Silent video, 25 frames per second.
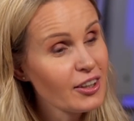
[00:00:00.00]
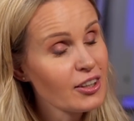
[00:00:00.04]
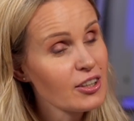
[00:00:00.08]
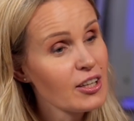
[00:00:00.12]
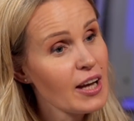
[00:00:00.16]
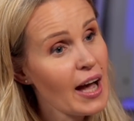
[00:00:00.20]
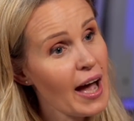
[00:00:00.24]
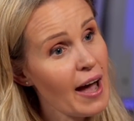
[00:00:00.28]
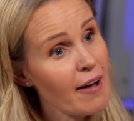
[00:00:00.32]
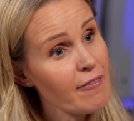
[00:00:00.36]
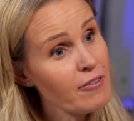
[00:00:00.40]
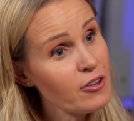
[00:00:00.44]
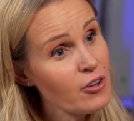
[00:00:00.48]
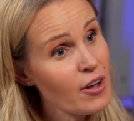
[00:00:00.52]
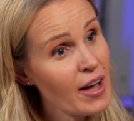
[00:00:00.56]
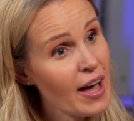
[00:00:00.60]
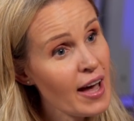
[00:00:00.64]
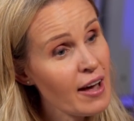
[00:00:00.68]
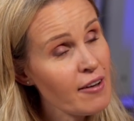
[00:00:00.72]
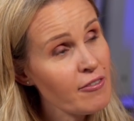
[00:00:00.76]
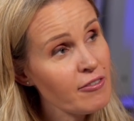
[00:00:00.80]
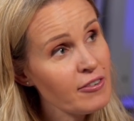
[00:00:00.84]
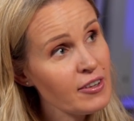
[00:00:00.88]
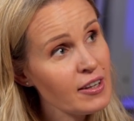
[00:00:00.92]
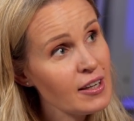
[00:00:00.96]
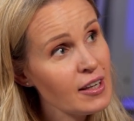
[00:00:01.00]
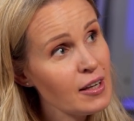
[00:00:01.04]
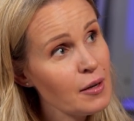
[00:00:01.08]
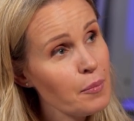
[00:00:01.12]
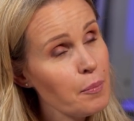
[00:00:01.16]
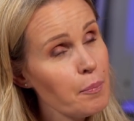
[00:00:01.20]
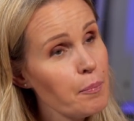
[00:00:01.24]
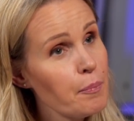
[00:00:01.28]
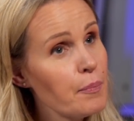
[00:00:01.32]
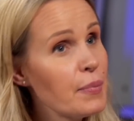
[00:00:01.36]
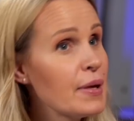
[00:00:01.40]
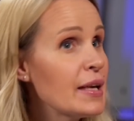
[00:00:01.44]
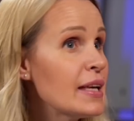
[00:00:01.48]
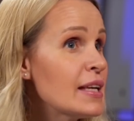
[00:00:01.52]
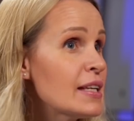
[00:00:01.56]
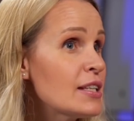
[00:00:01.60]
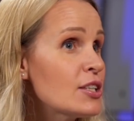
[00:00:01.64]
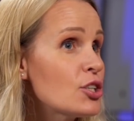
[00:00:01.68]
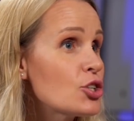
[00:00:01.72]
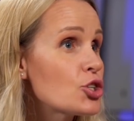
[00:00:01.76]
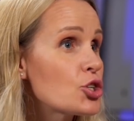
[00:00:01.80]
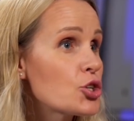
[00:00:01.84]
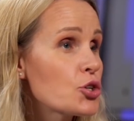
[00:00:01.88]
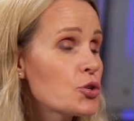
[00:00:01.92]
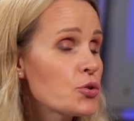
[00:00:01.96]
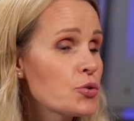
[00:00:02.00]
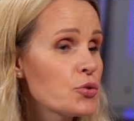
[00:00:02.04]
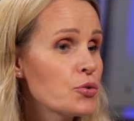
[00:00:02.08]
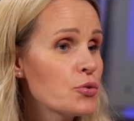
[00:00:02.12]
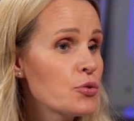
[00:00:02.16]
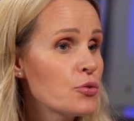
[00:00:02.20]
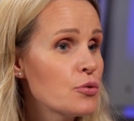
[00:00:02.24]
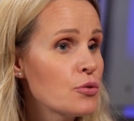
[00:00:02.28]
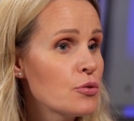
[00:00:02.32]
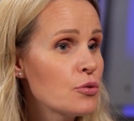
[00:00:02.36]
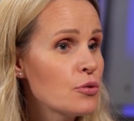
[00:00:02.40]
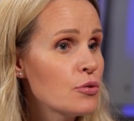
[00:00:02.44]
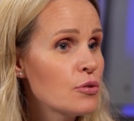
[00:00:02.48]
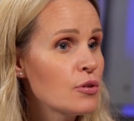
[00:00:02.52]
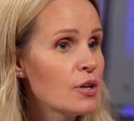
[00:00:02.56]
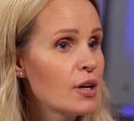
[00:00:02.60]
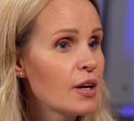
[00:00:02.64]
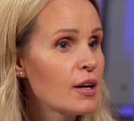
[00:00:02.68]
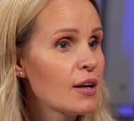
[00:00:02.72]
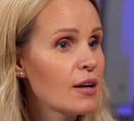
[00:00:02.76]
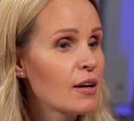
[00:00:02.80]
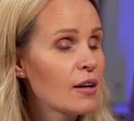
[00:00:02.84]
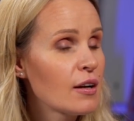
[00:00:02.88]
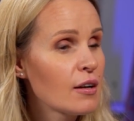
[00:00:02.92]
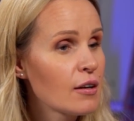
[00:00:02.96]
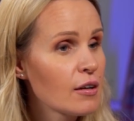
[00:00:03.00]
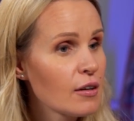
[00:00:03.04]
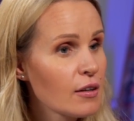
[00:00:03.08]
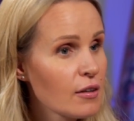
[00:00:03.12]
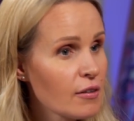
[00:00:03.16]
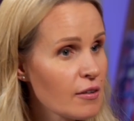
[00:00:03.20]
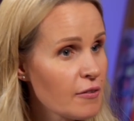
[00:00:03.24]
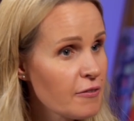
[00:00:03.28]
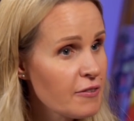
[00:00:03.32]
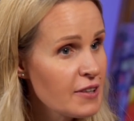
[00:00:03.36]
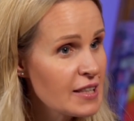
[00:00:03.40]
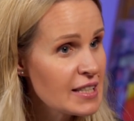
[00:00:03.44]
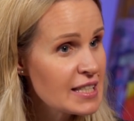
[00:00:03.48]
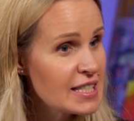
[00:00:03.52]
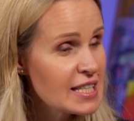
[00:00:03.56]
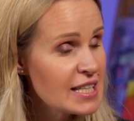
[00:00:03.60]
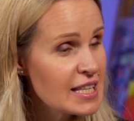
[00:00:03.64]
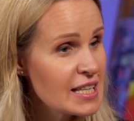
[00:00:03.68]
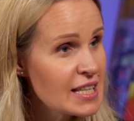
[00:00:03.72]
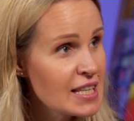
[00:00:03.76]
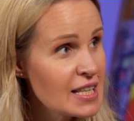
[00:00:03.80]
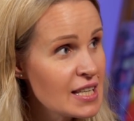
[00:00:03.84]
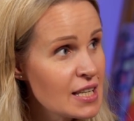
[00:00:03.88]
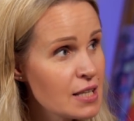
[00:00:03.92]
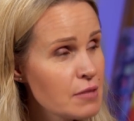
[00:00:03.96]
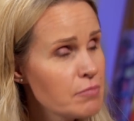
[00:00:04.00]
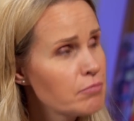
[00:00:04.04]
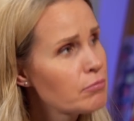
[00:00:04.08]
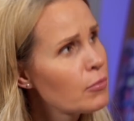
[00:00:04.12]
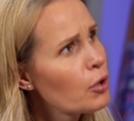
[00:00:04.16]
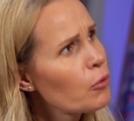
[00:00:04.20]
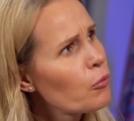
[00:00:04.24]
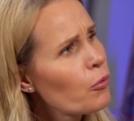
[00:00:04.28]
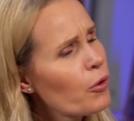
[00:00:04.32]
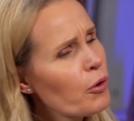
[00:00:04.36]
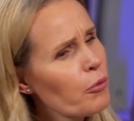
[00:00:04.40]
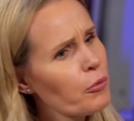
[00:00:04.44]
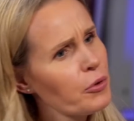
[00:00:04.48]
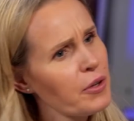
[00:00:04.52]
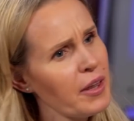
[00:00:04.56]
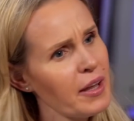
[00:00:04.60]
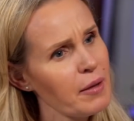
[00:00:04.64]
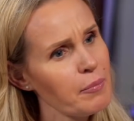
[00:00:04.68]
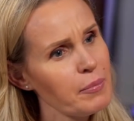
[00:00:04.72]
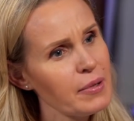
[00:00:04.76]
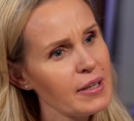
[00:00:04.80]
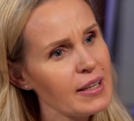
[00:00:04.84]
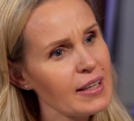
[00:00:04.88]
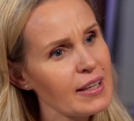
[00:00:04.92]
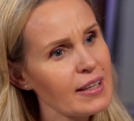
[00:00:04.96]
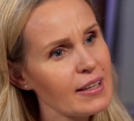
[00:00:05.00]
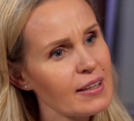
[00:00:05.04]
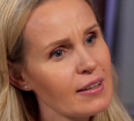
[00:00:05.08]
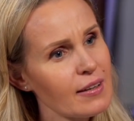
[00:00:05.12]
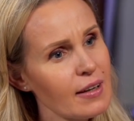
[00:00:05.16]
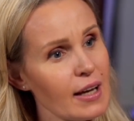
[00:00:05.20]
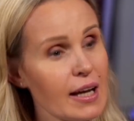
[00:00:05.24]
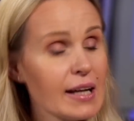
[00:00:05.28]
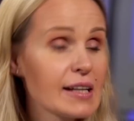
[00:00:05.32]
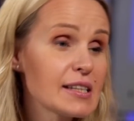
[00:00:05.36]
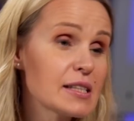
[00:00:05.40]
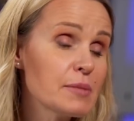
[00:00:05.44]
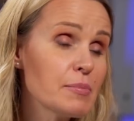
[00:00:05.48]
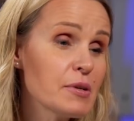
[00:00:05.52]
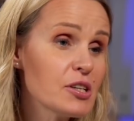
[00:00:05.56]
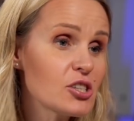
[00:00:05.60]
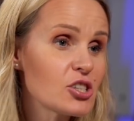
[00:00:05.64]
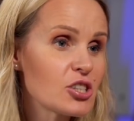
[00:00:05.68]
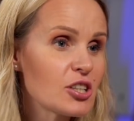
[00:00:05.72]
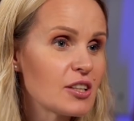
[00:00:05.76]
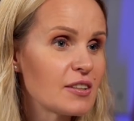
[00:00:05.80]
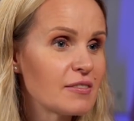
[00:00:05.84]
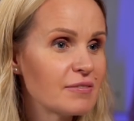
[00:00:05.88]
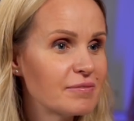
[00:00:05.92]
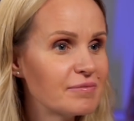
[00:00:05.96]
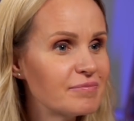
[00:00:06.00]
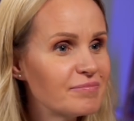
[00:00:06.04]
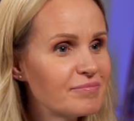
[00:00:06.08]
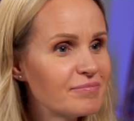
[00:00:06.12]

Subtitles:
Good. Have you ever been to graffiti, what would that be? Exhibition?